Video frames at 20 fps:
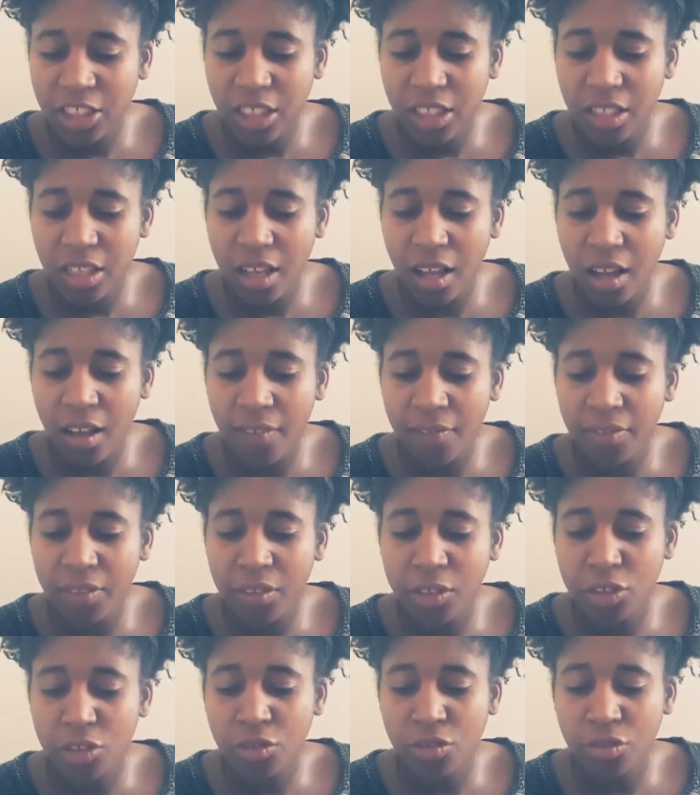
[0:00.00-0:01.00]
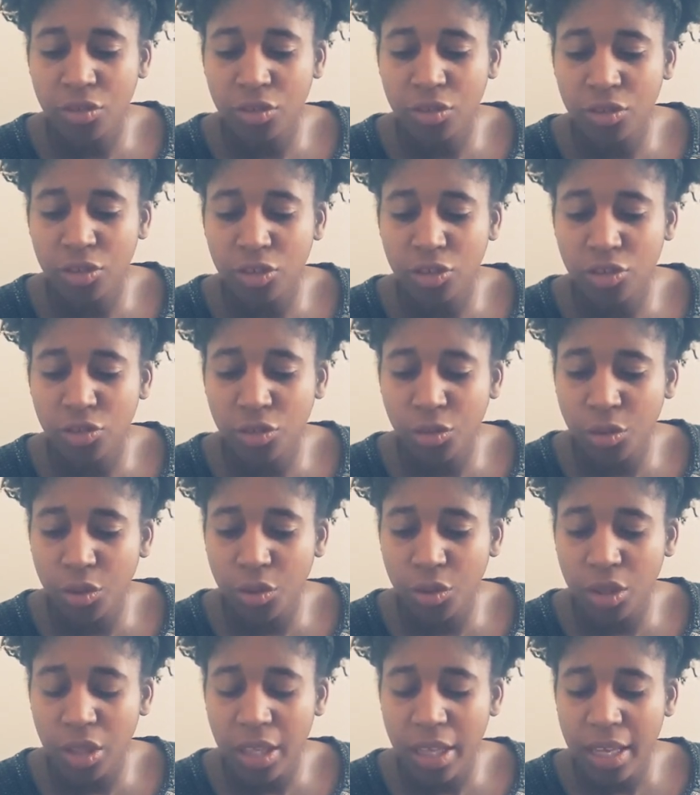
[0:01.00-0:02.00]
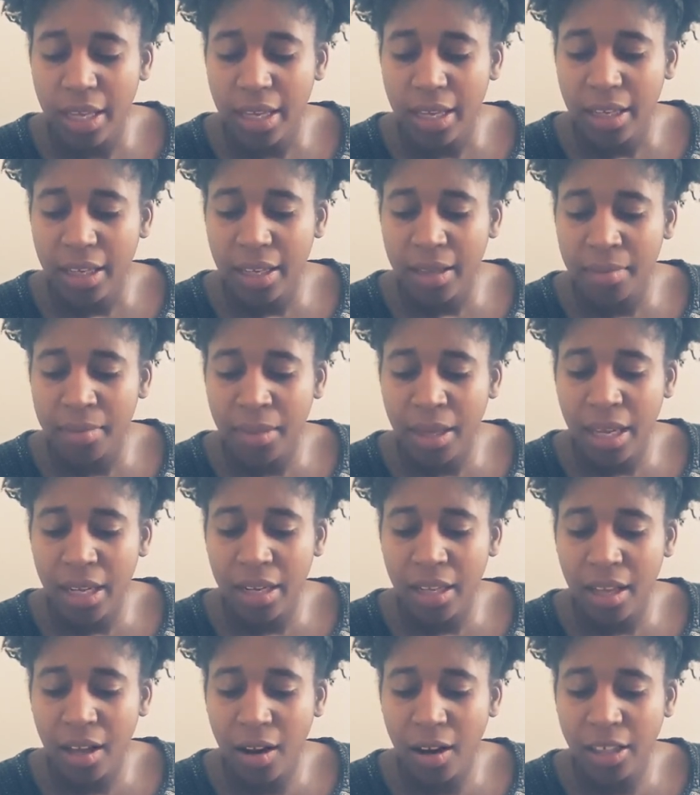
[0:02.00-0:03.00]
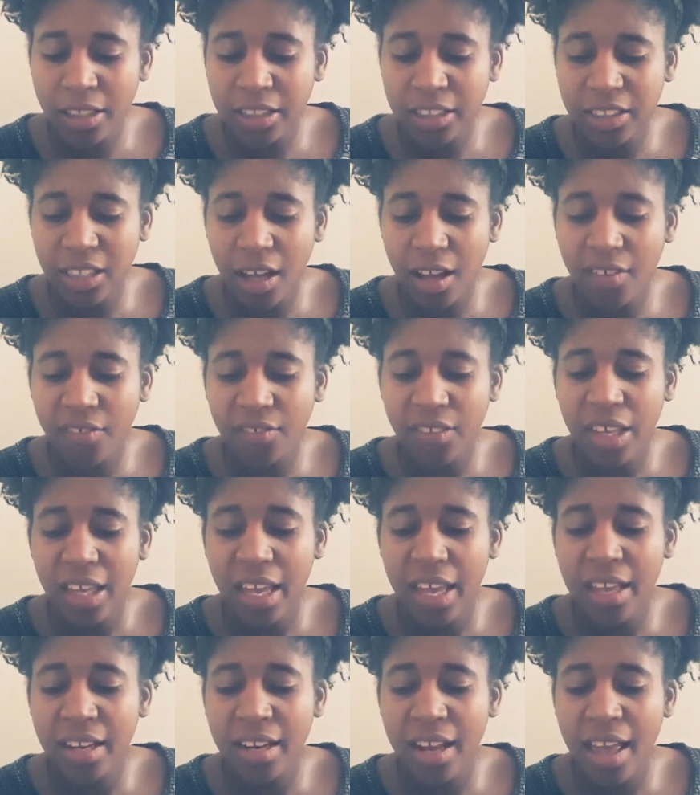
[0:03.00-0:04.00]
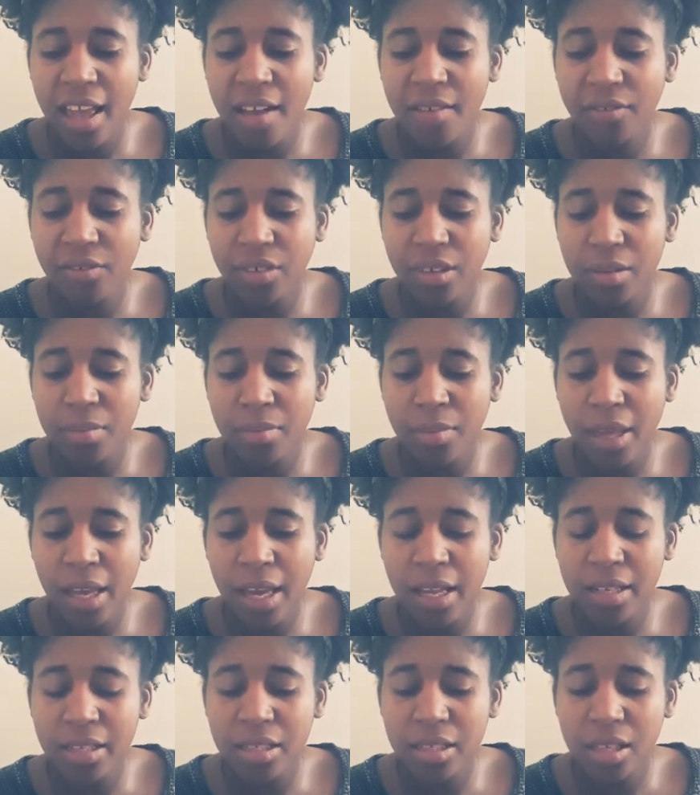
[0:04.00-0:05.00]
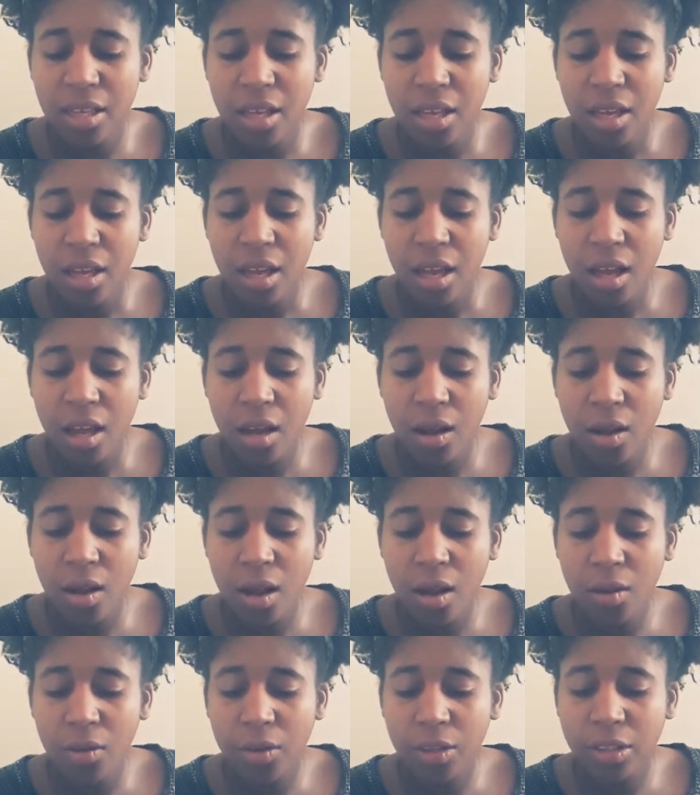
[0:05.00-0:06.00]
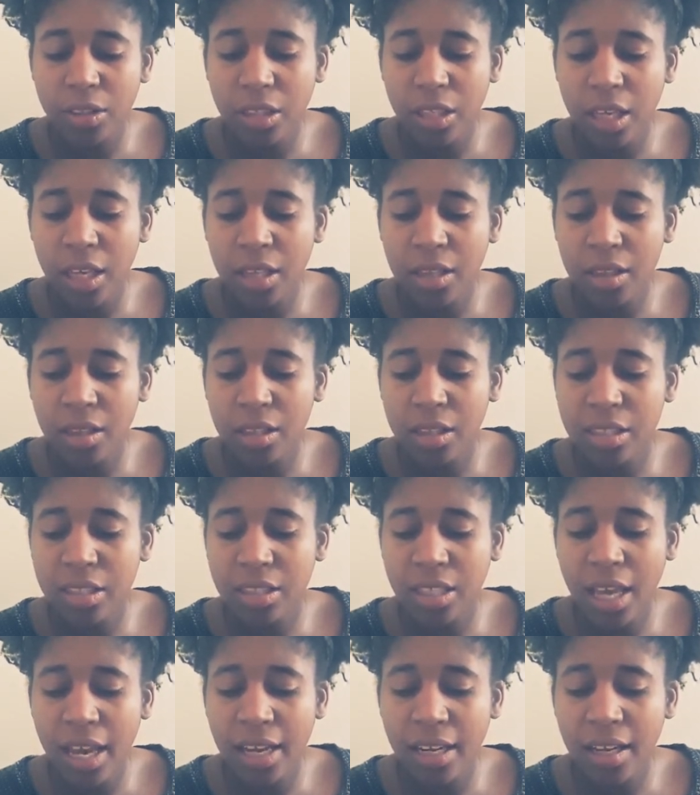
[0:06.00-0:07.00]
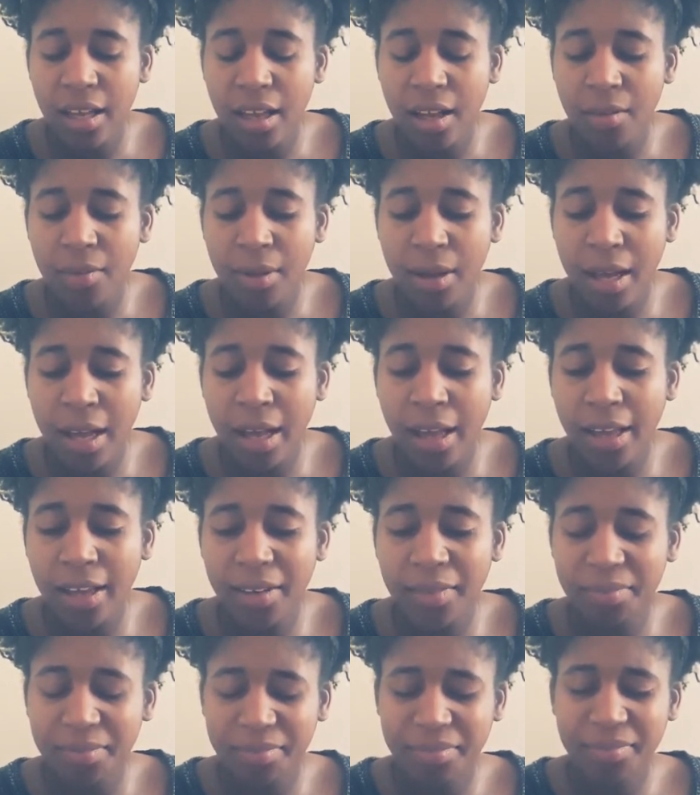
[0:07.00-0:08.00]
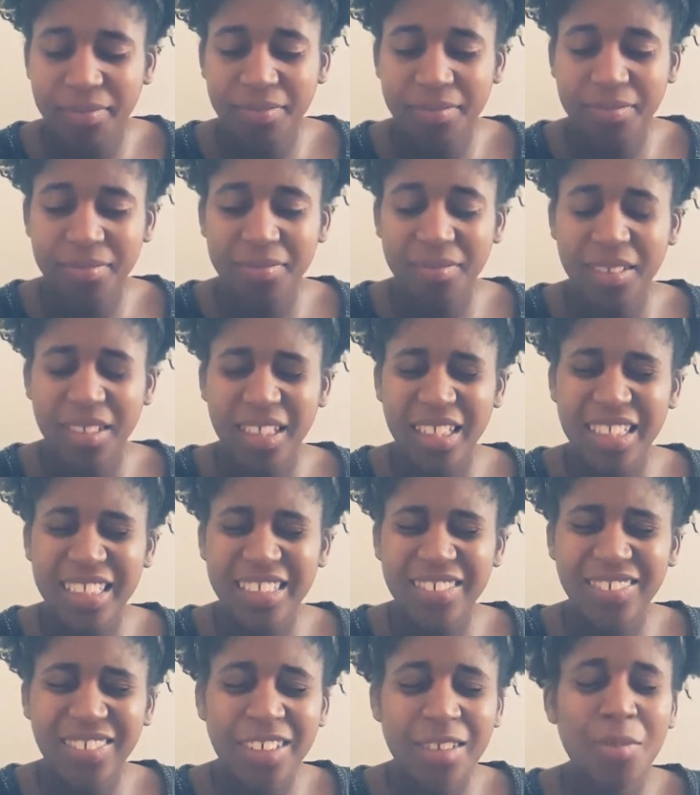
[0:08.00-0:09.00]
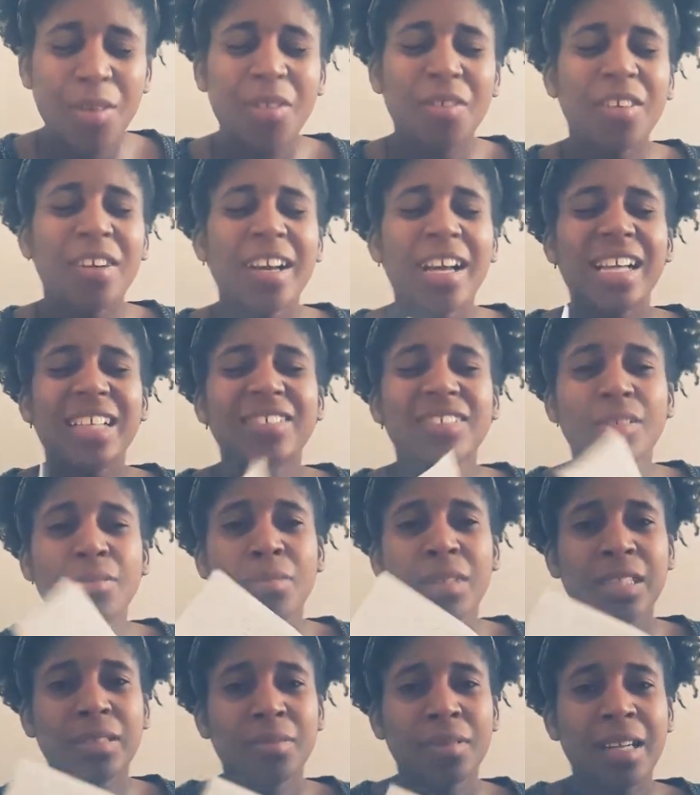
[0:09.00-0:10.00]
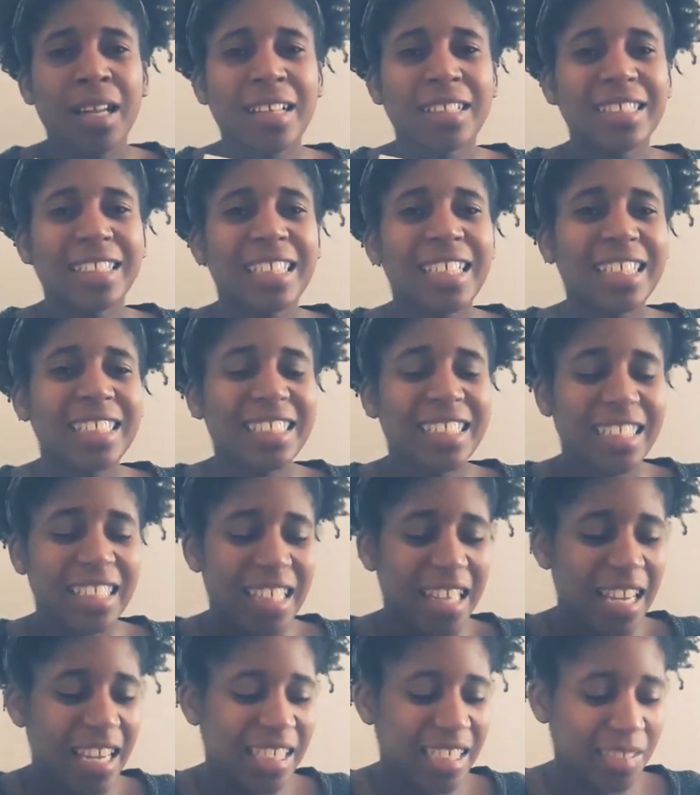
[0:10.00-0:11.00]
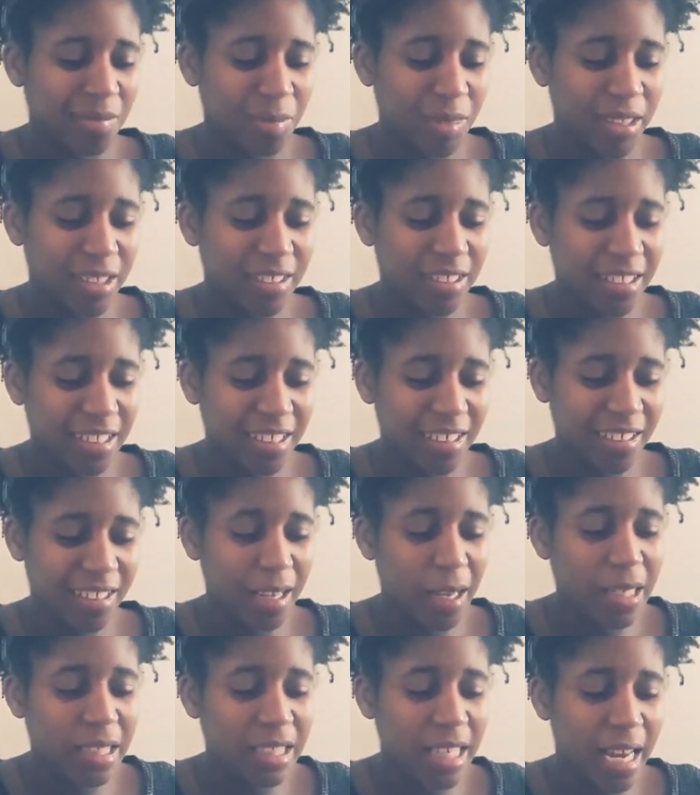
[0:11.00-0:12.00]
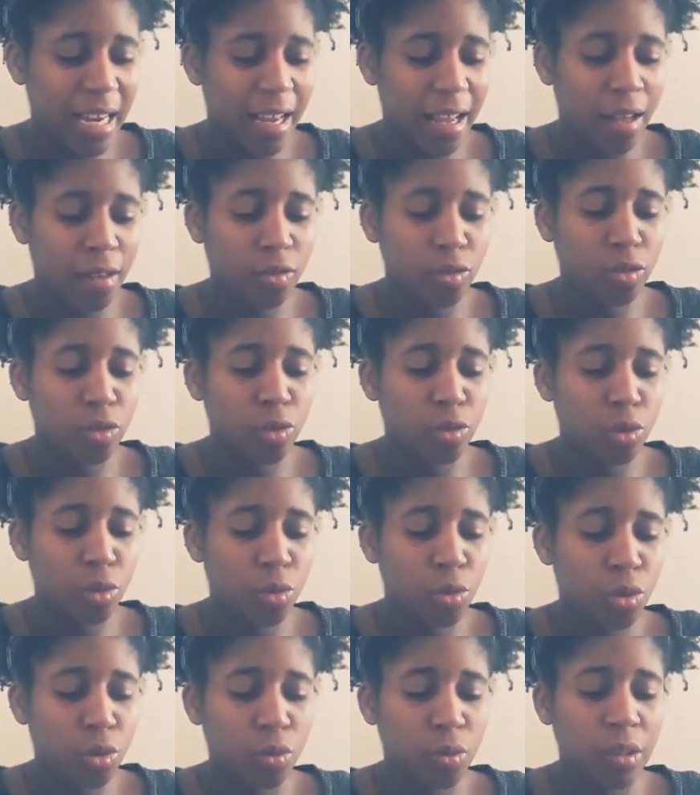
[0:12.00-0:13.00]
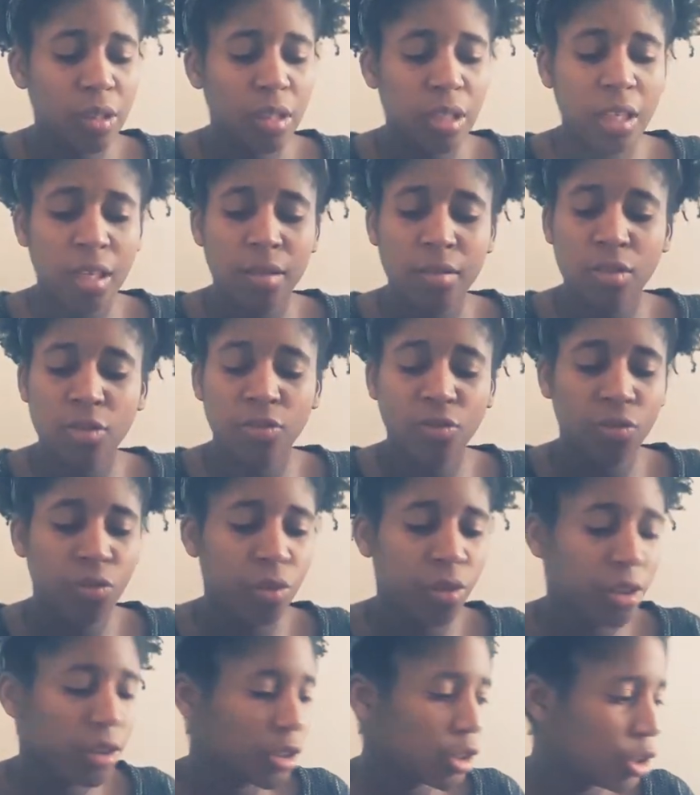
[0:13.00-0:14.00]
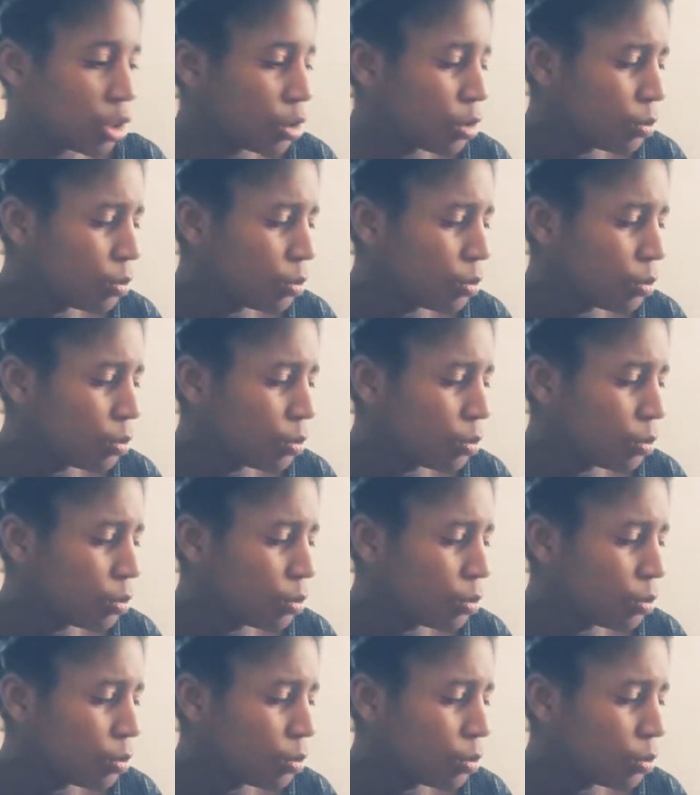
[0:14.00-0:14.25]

of the truth, commanding ourselves and every man's accomplished in the sight of God. Forgive me, you guys, for mispronunciation. So please check out 2 Corinthians 4:2.